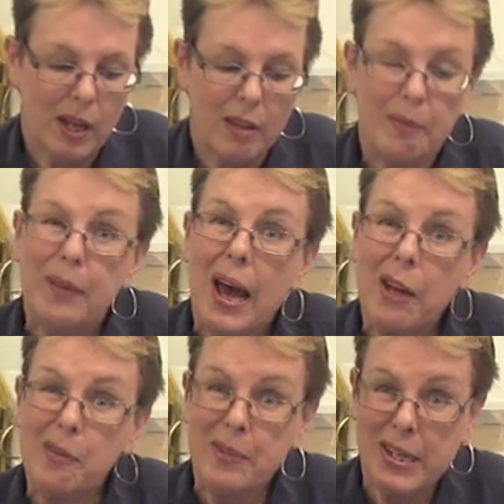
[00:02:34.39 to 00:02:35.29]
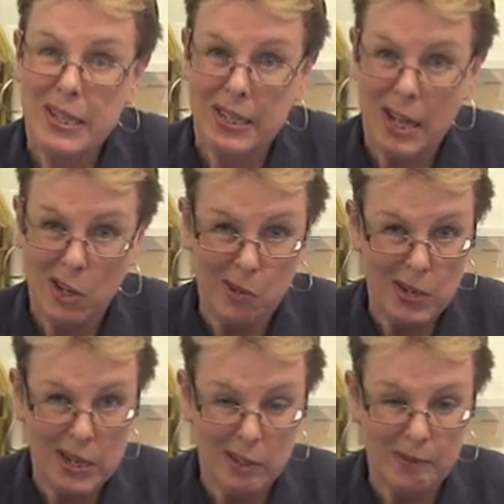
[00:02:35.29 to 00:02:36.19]
the pattern pieces that you
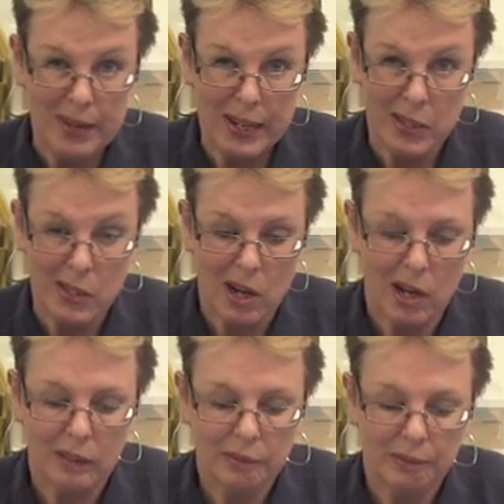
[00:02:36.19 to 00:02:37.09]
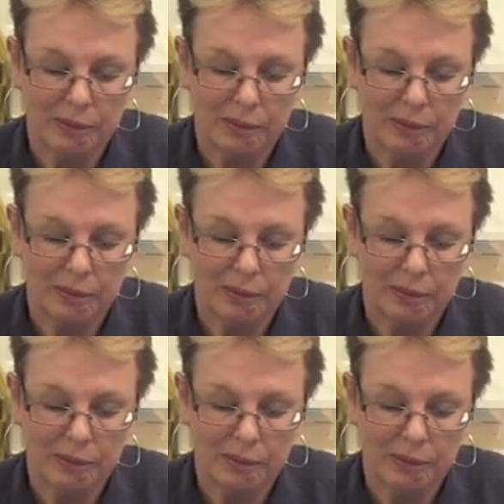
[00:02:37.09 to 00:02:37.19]
need to make the doll,